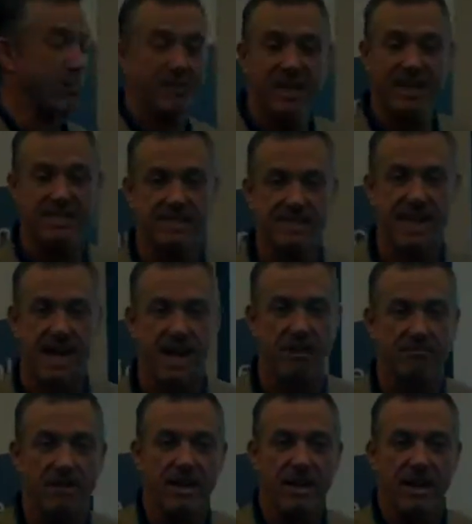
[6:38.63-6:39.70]
and I'm going to hit
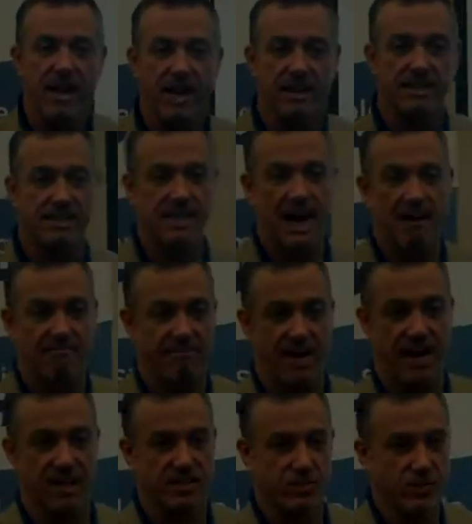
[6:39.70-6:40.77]
save, and it's that
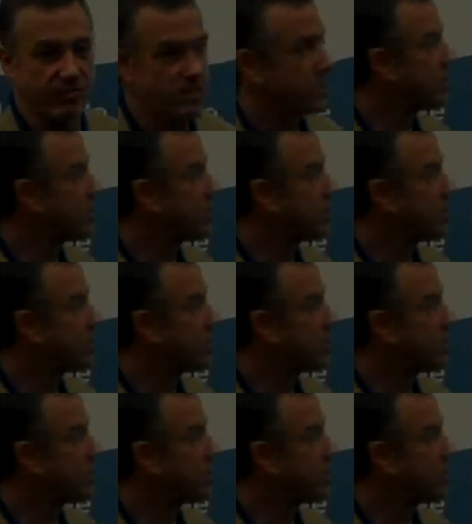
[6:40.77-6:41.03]
fast. We've